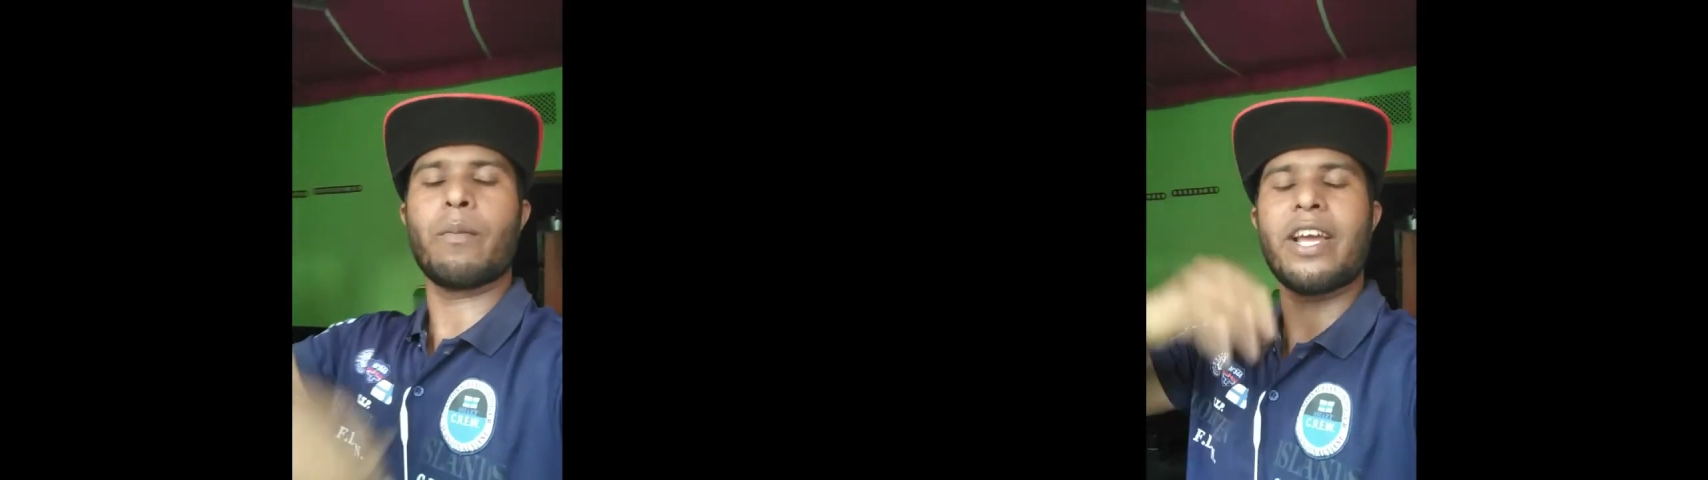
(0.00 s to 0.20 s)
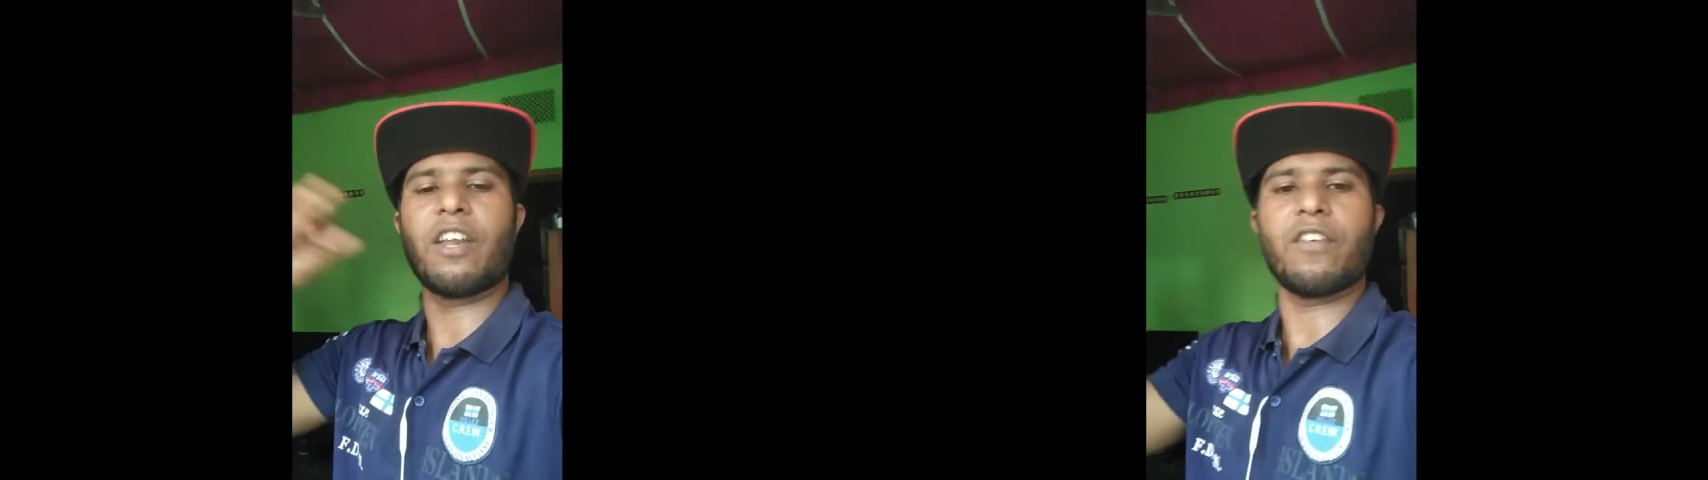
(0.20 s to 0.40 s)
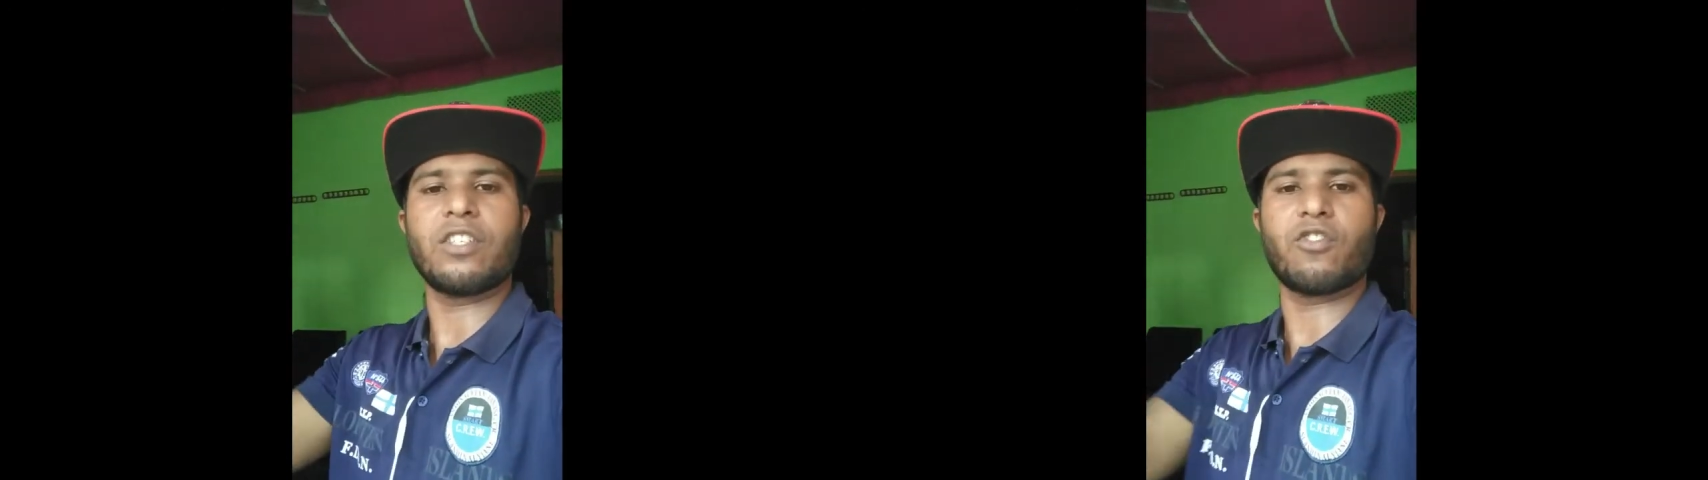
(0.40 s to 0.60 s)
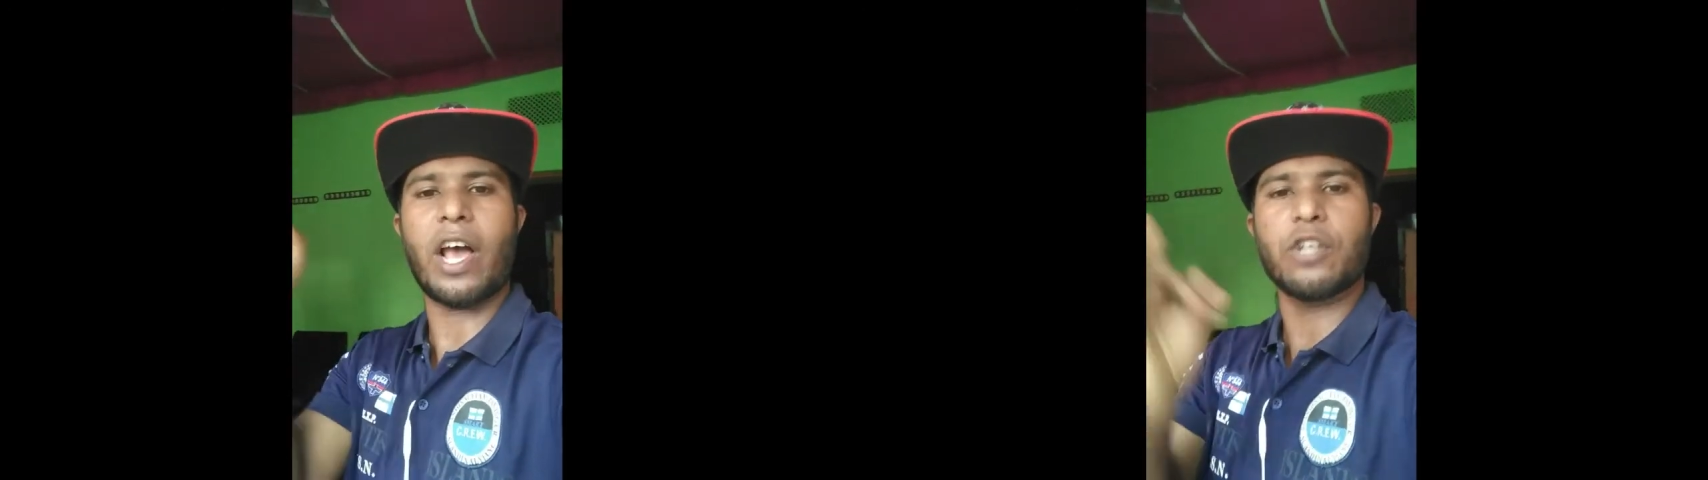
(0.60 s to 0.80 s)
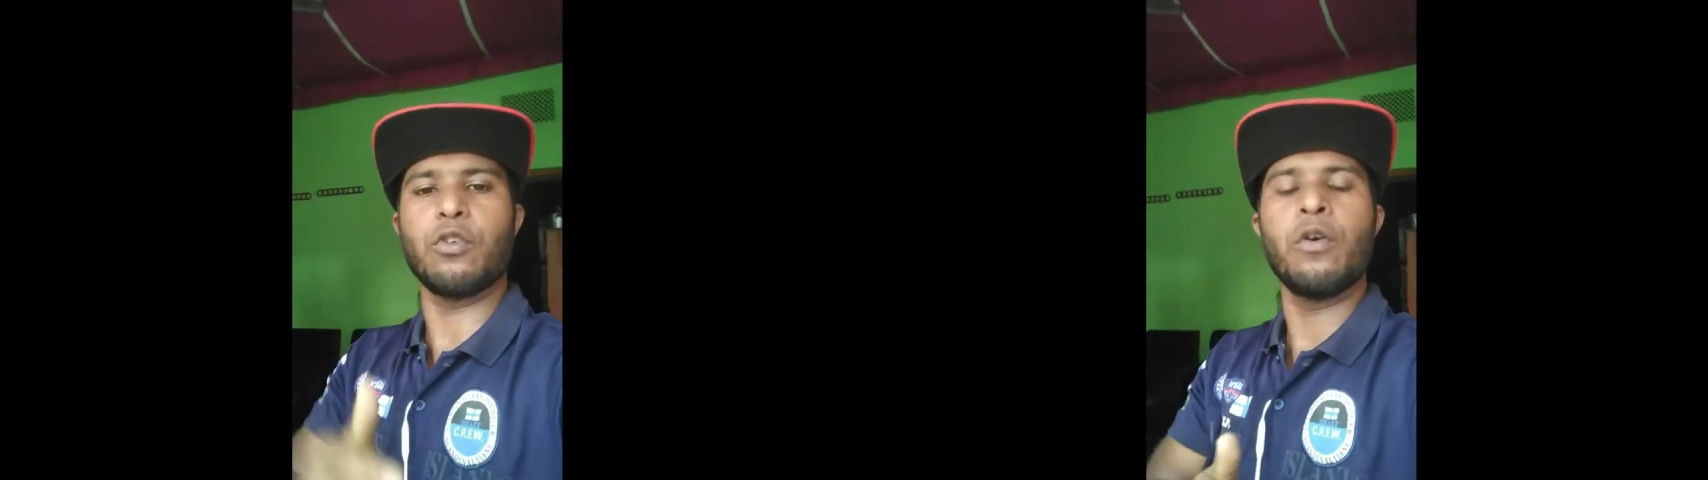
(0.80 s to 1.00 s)
so my dear friends
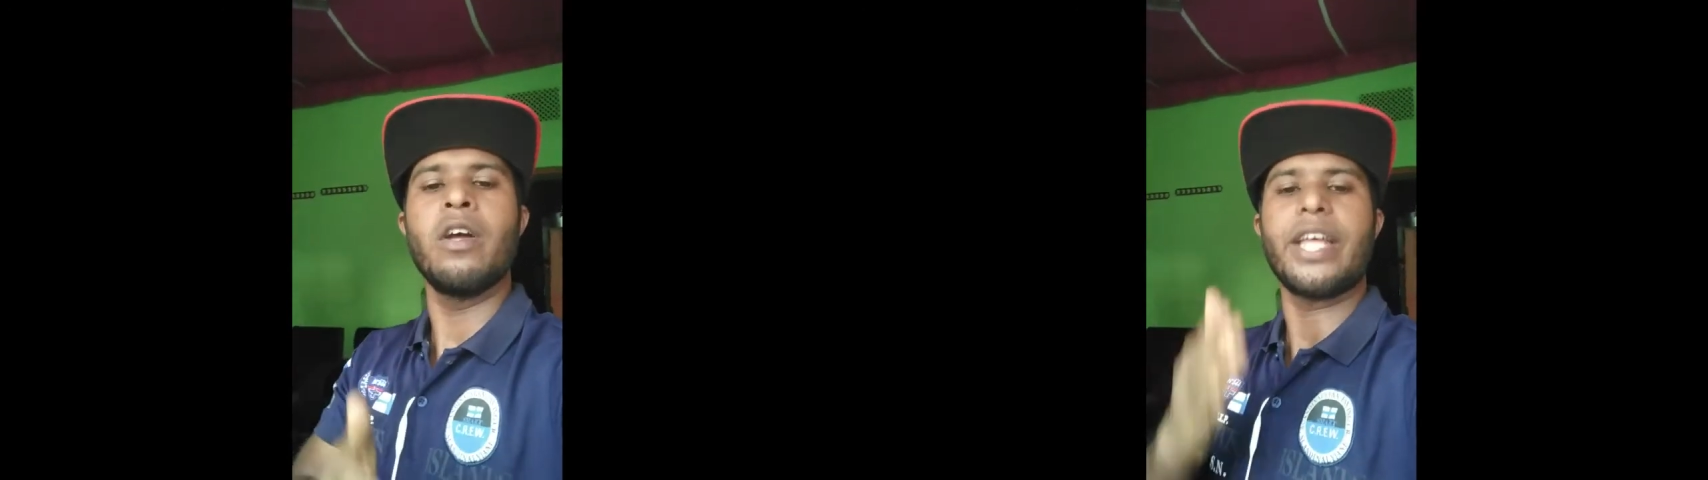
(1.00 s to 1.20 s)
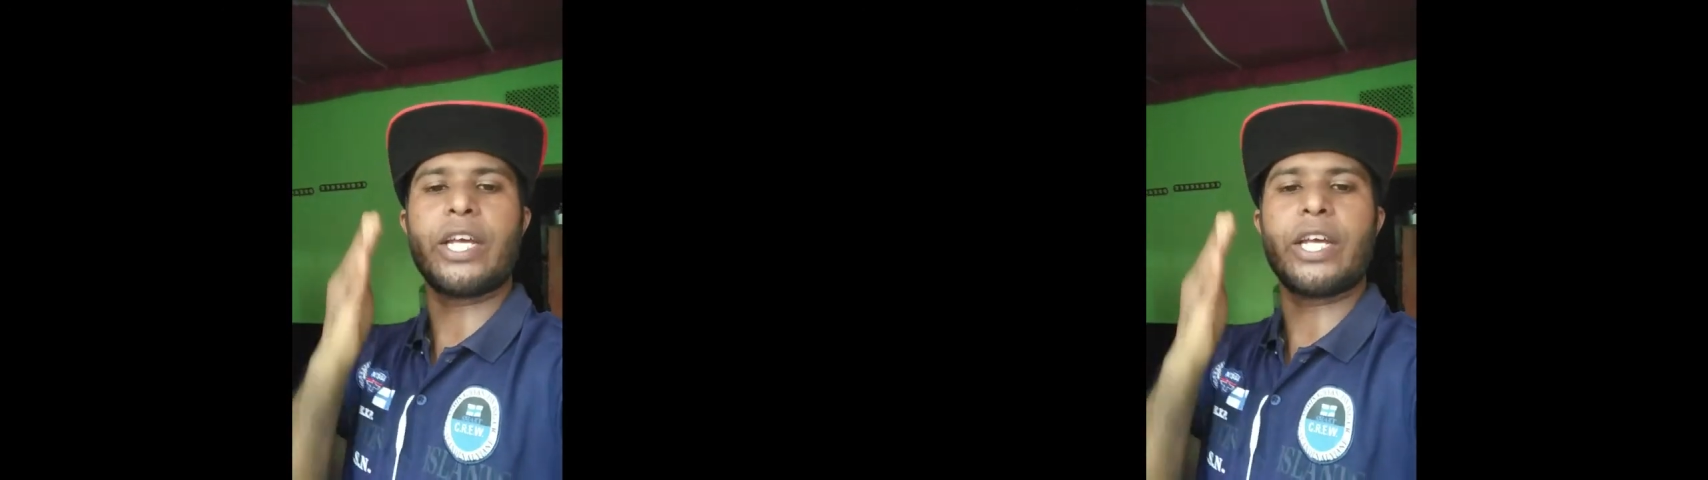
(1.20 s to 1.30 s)
try to